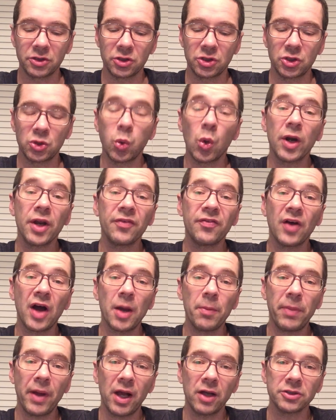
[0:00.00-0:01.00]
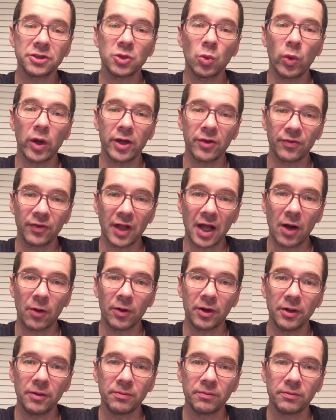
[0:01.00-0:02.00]
25 pounds of white
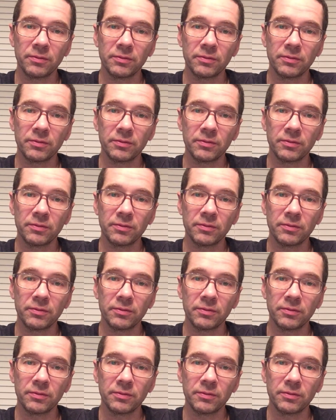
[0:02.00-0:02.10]
flour.